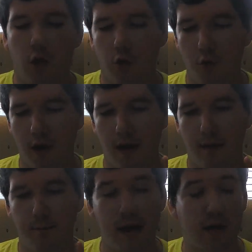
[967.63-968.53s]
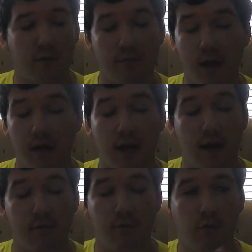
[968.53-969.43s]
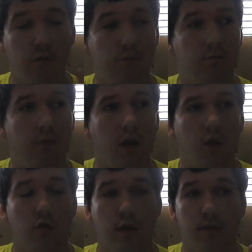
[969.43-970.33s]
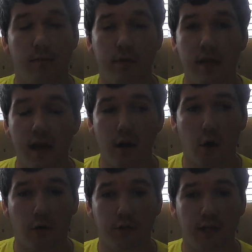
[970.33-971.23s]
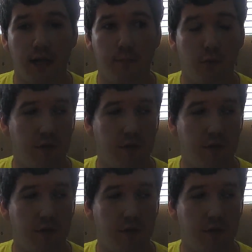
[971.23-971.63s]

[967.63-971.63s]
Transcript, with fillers: You had Battery Man 9 Volt, you had the BA archetype